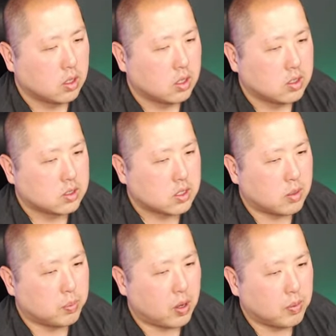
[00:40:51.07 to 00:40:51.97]

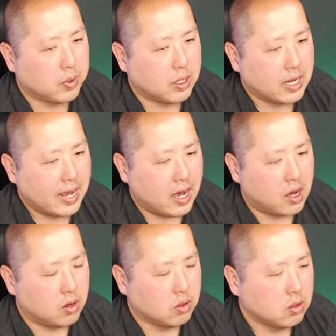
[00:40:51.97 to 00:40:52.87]
Start pumping
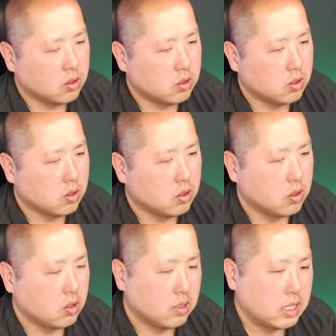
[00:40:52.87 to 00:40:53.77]
now.
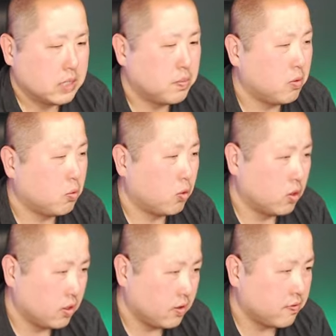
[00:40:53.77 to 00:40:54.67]
It's been
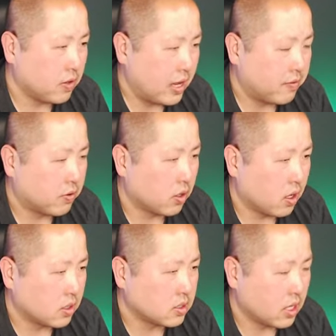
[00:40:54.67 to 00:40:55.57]
really flat for a
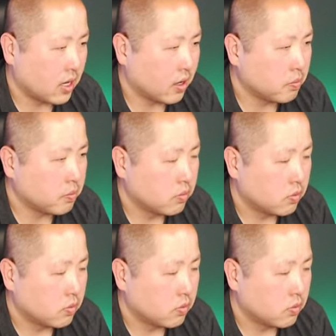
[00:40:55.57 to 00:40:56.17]
long time.